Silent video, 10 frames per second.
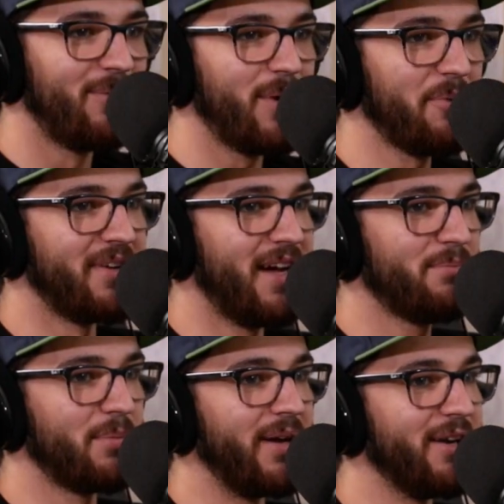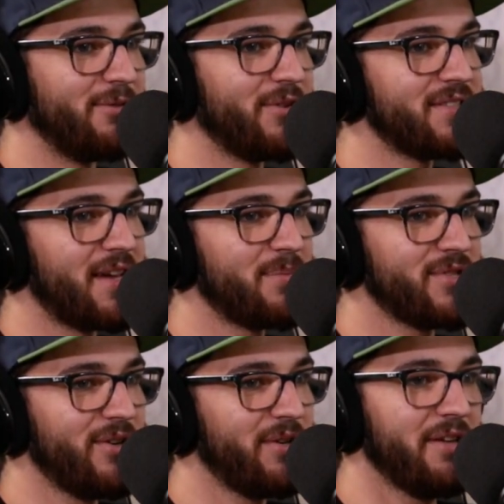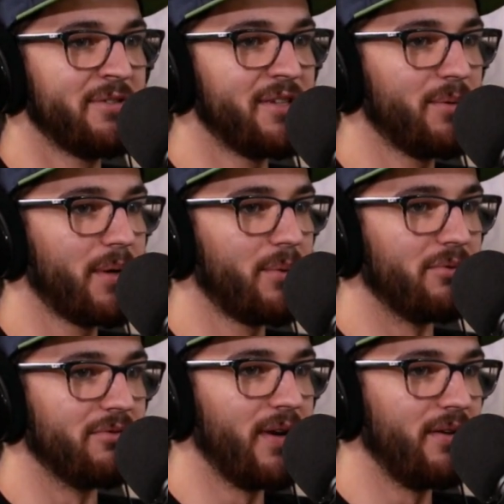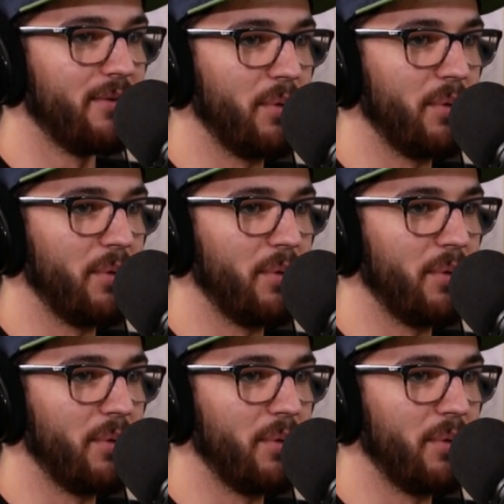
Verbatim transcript: We were not prepared for this episode, even though we were very